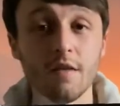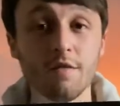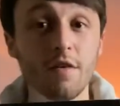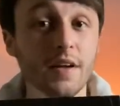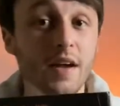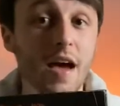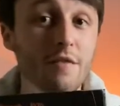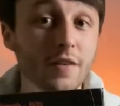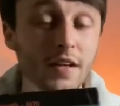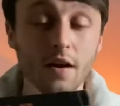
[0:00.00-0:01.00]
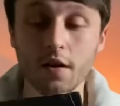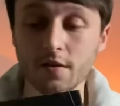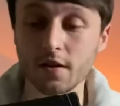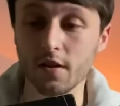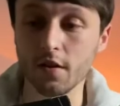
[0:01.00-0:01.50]
very heavy
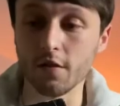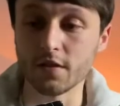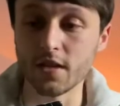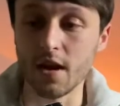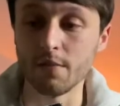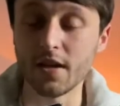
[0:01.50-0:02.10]
a lot of the time,